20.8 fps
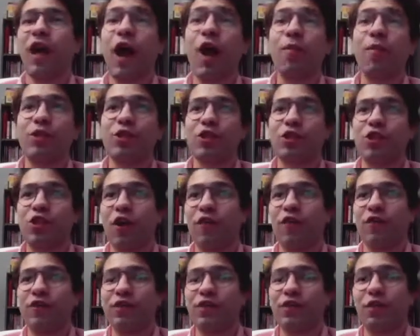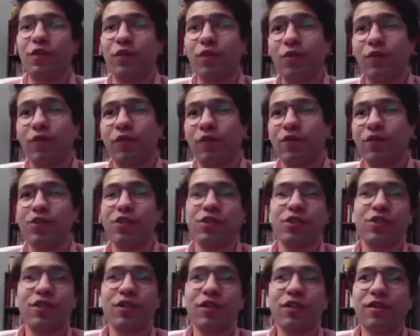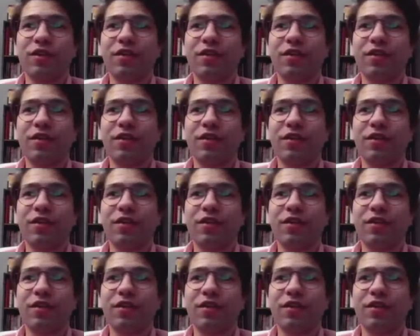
how much stuff is in the universe,